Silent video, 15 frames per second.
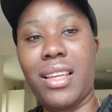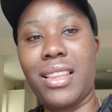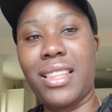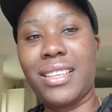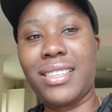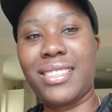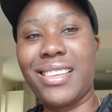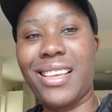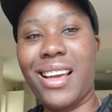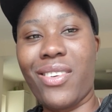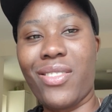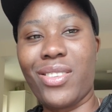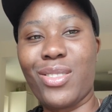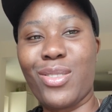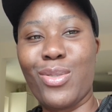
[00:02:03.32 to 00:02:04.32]
let's see
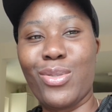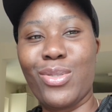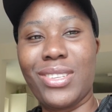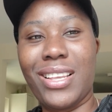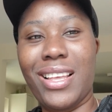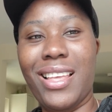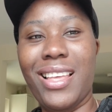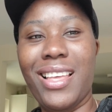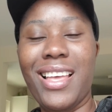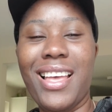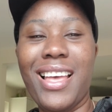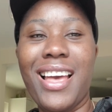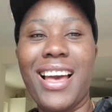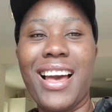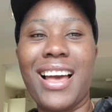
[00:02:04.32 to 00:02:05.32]
how it goes
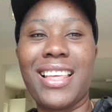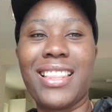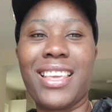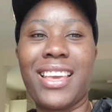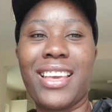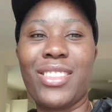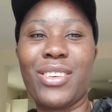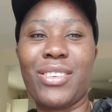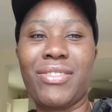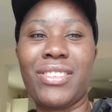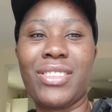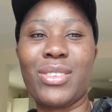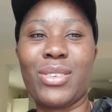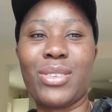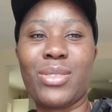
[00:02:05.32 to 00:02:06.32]
at the end of
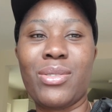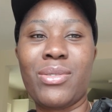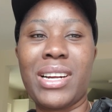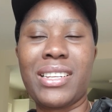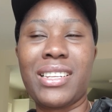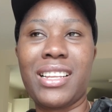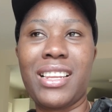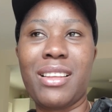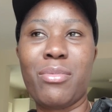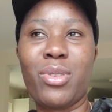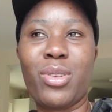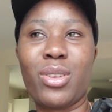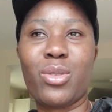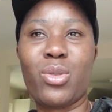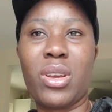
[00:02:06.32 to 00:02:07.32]
it. So right now, let me
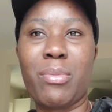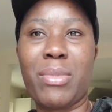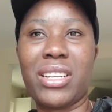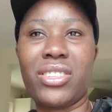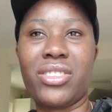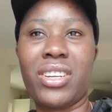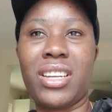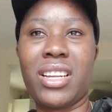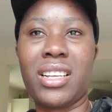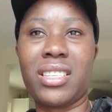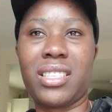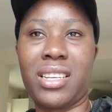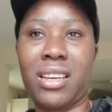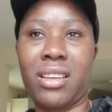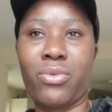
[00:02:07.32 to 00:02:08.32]
just wear my
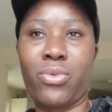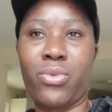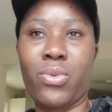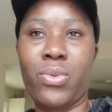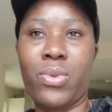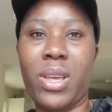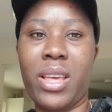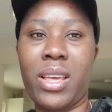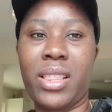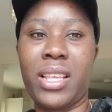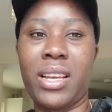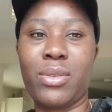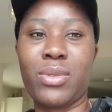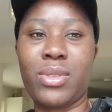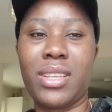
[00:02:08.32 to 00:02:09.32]
trainers and we'll head
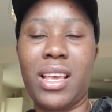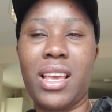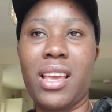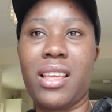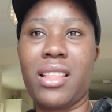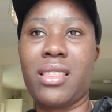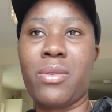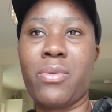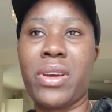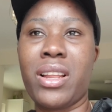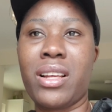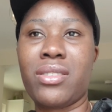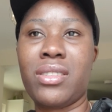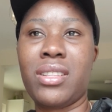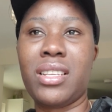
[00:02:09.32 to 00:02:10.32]
out. The
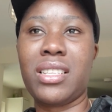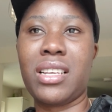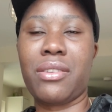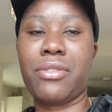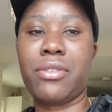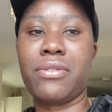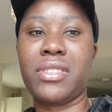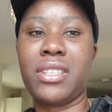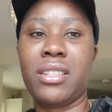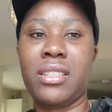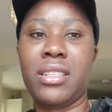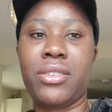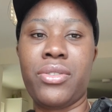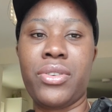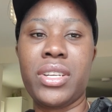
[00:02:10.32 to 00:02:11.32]
weather today is at 15
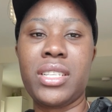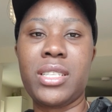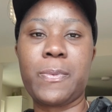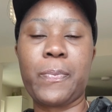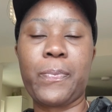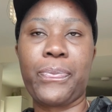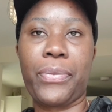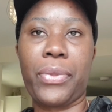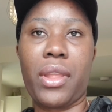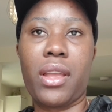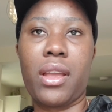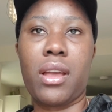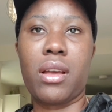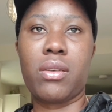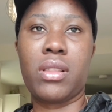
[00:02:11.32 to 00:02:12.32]
degrees.
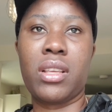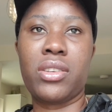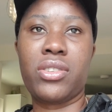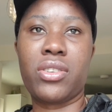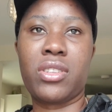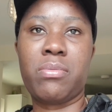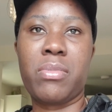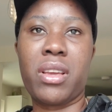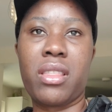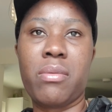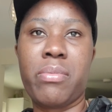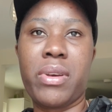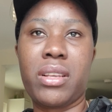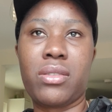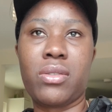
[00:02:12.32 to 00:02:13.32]
Let's just make the
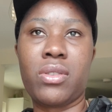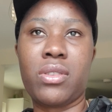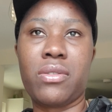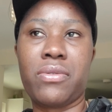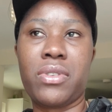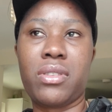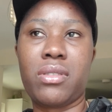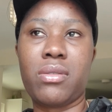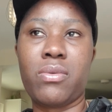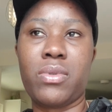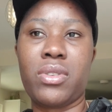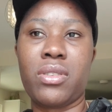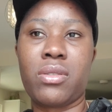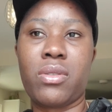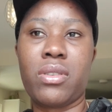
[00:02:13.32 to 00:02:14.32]
best use of it. So we're
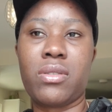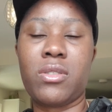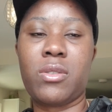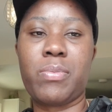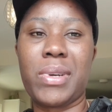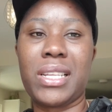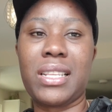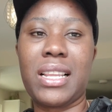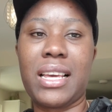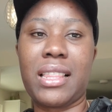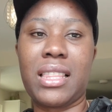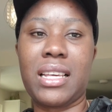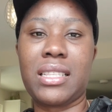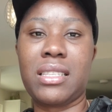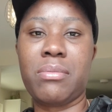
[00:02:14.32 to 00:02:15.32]
just going to spend like
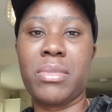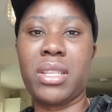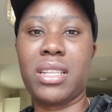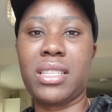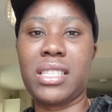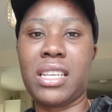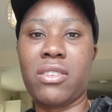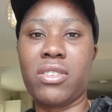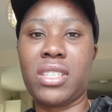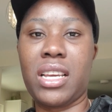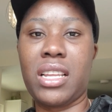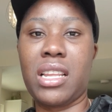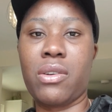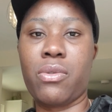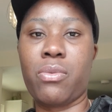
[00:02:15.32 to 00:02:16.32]
30 minutes
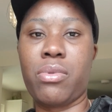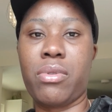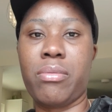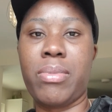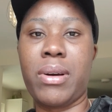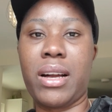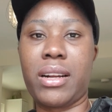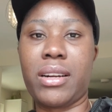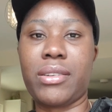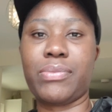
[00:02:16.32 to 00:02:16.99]
outside and be back.